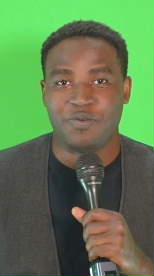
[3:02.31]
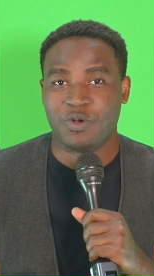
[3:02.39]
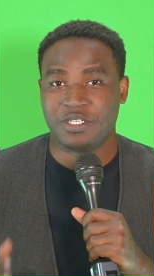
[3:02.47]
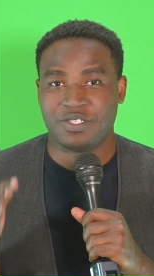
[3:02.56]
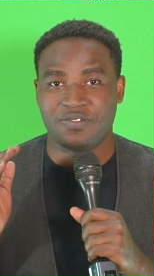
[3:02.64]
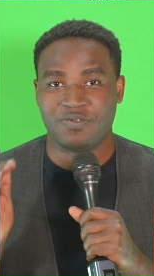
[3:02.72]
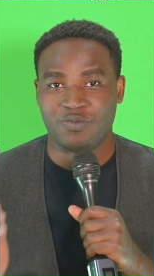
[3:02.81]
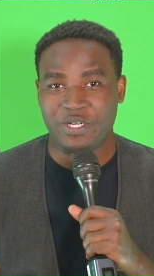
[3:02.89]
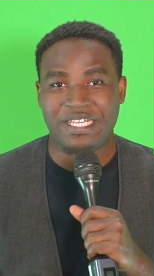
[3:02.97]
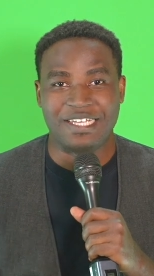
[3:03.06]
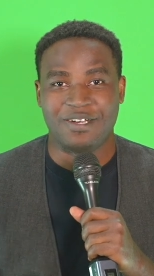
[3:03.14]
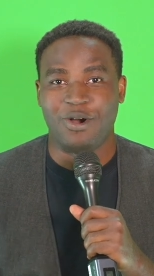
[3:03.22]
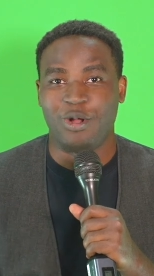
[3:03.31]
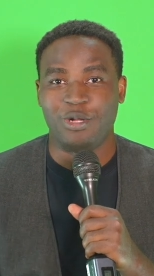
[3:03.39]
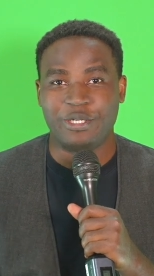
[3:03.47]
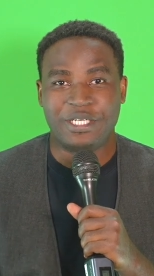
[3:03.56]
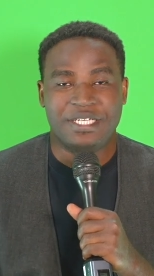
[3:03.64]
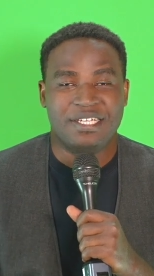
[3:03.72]
It was really
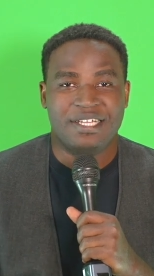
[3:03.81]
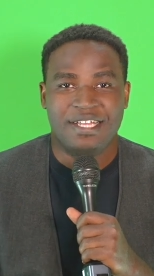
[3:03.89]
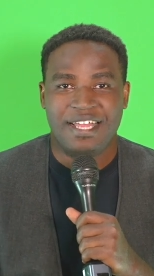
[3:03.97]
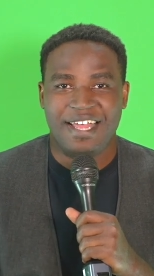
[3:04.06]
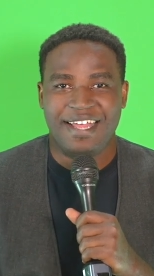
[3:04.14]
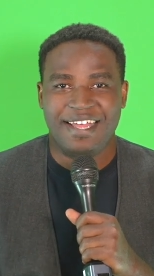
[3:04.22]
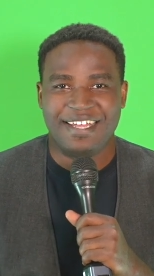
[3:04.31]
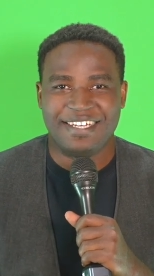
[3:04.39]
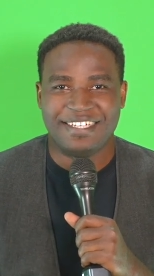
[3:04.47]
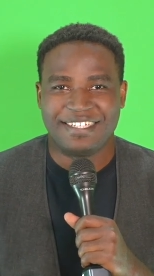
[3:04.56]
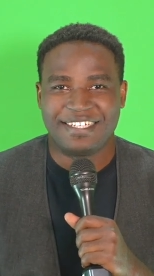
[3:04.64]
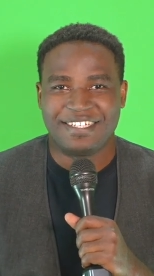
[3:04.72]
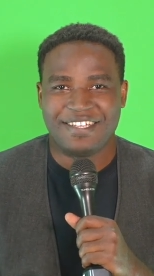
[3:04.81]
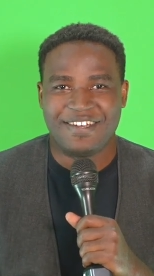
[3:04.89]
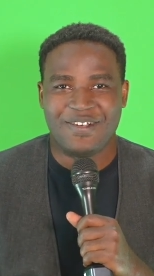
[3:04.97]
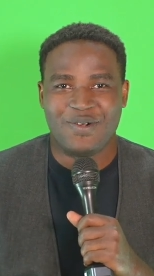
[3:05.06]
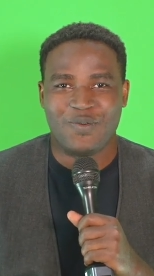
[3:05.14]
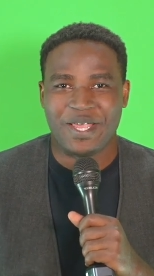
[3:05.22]
cold, and you
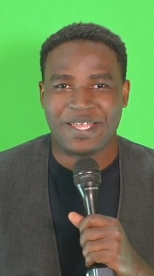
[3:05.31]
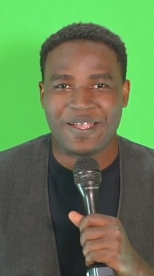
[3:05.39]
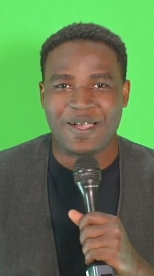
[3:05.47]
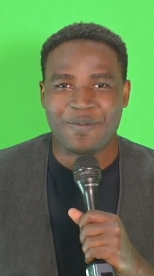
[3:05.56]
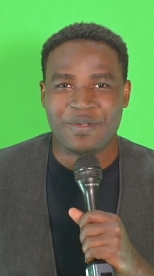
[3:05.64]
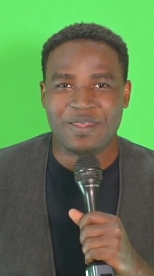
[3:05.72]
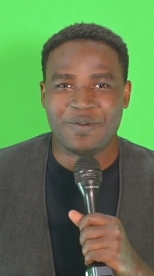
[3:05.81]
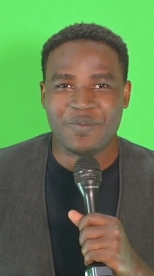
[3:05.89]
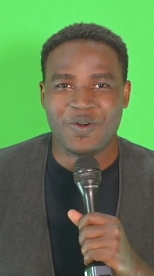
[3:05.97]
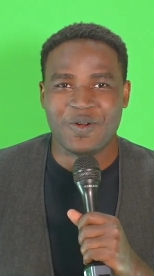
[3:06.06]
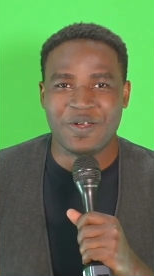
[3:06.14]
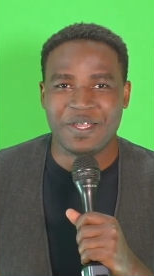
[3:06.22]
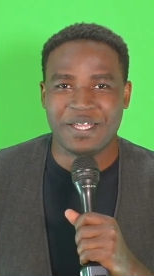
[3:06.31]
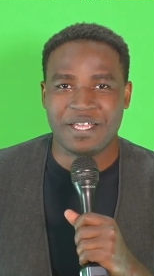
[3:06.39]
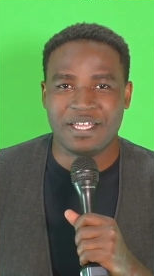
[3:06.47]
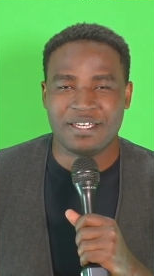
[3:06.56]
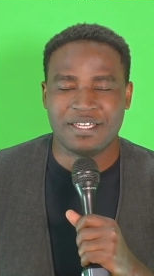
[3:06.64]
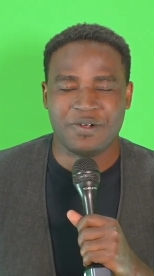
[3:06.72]
know, waking up in the morning,
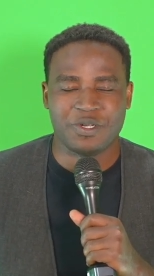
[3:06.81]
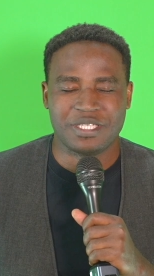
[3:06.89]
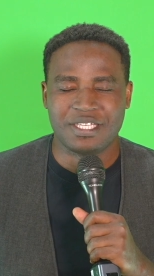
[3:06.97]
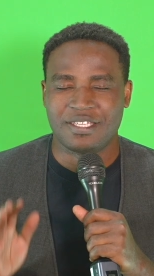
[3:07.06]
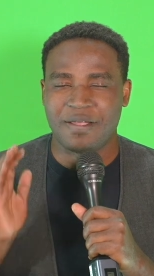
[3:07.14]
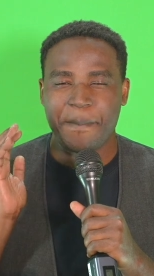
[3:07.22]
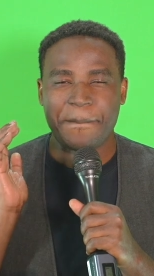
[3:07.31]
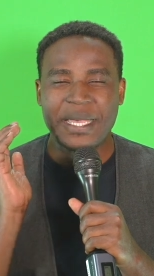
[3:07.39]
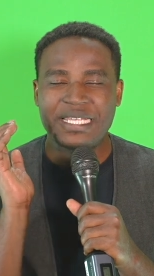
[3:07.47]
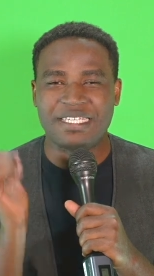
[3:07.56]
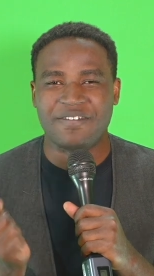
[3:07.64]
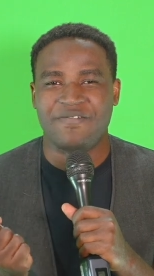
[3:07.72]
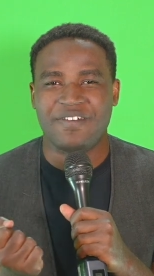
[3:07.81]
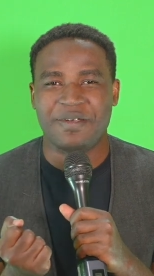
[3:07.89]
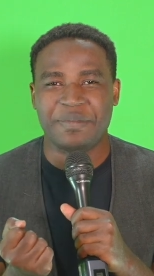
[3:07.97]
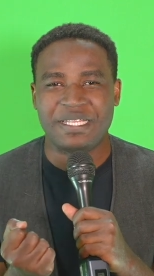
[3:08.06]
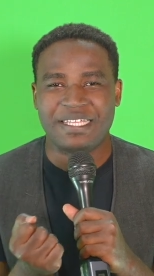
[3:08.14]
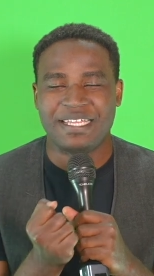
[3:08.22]
and there was this amazing
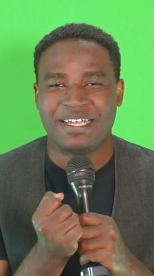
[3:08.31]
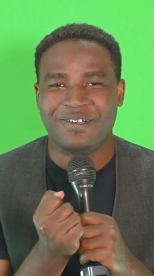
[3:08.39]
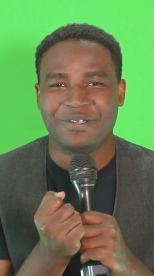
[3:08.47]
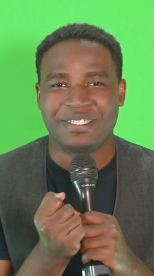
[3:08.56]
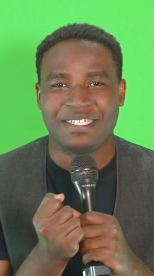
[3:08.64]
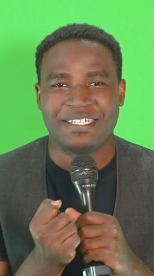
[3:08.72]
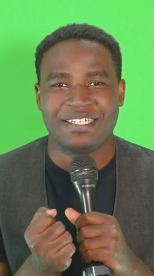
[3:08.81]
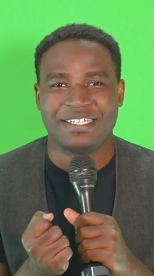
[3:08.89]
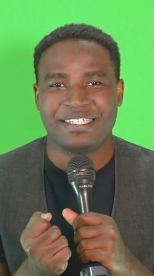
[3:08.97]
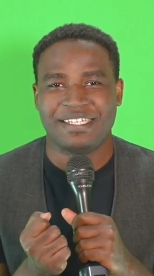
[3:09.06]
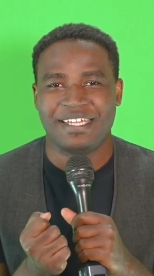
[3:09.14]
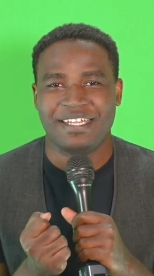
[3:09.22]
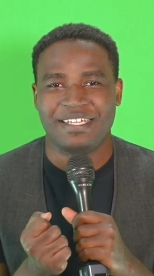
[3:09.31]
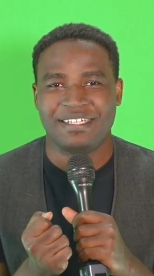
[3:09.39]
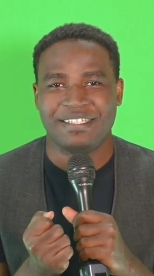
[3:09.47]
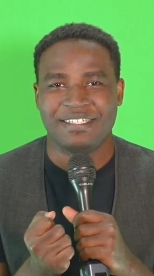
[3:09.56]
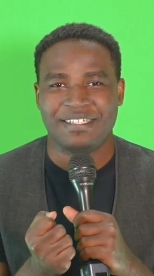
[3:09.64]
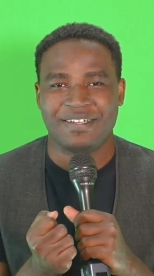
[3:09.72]
family that hosted us,
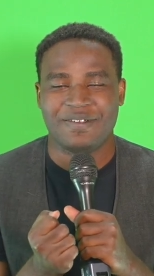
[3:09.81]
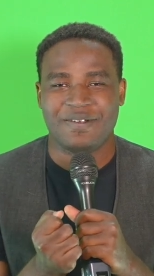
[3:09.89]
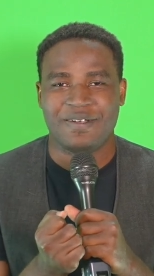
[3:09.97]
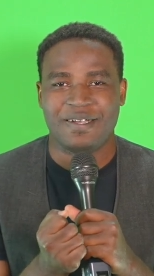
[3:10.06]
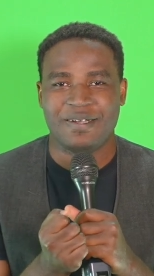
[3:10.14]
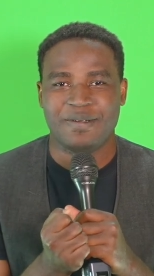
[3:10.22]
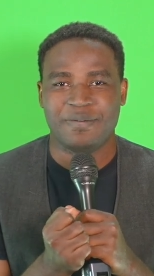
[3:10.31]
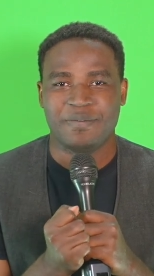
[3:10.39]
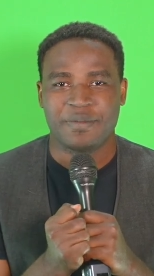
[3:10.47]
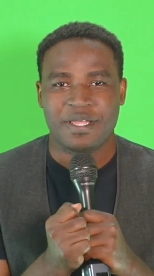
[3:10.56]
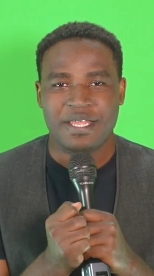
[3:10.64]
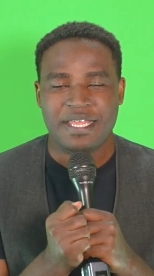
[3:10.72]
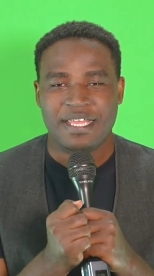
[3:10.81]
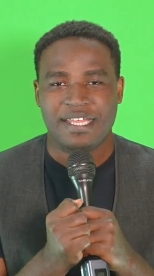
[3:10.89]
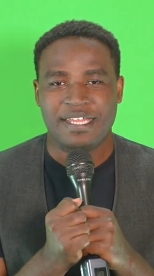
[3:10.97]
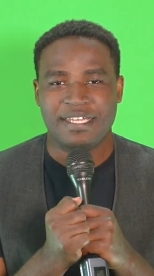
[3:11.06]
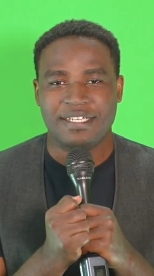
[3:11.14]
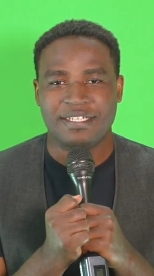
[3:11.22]
and you know,
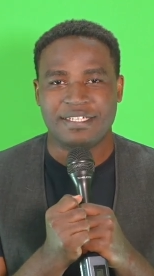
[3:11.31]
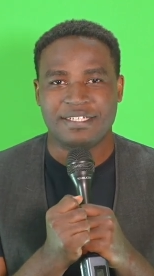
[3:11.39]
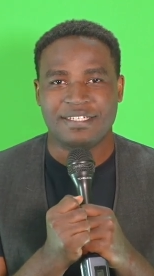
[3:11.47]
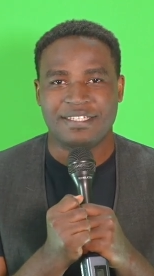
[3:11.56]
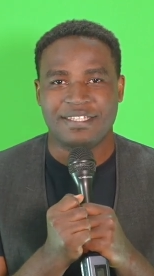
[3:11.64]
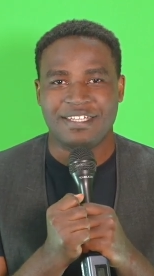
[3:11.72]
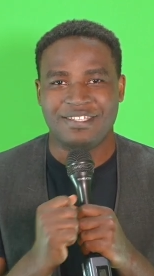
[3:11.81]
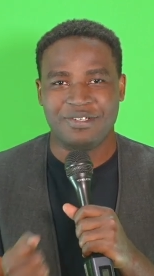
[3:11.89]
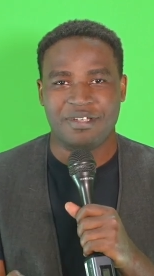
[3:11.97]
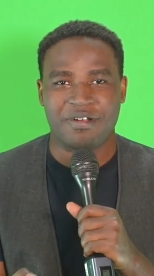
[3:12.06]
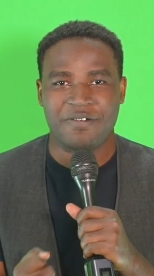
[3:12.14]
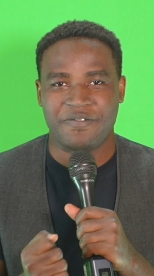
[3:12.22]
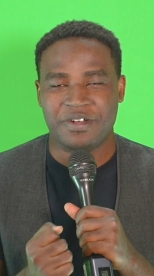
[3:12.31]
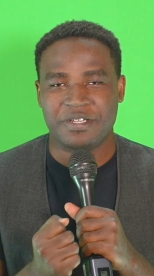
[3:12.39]
and they took care of